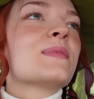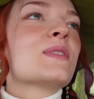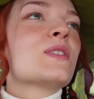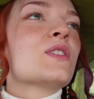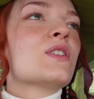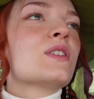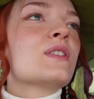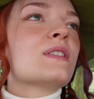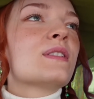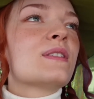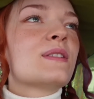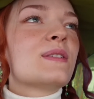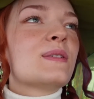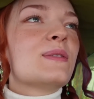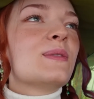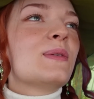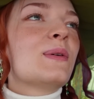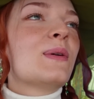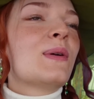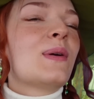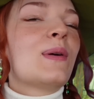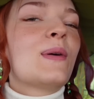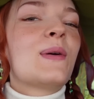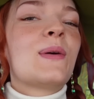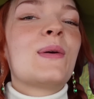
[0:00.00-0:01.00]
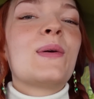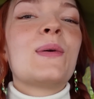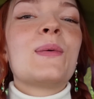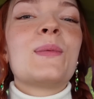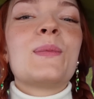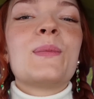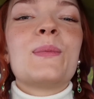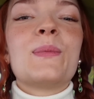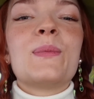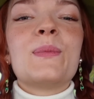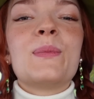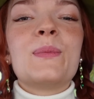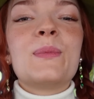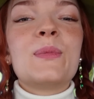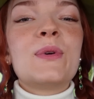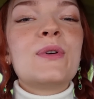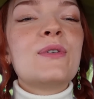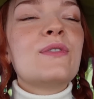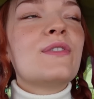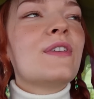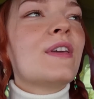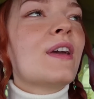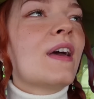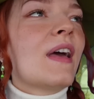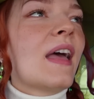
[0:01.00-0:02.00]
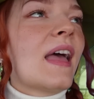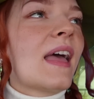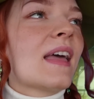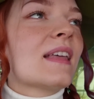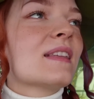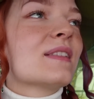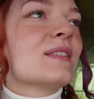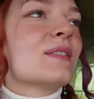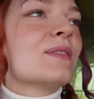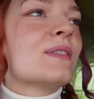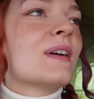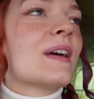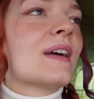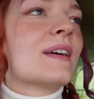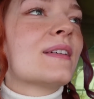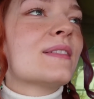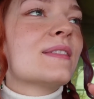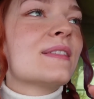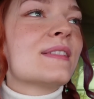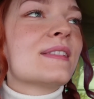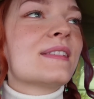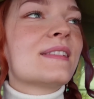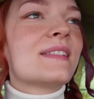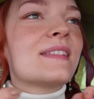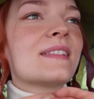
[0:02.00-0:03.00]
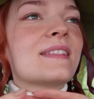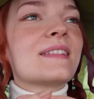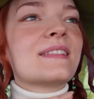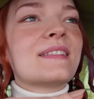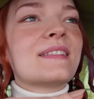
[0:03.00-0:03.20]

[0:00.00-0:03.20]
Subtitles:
Just move your hands around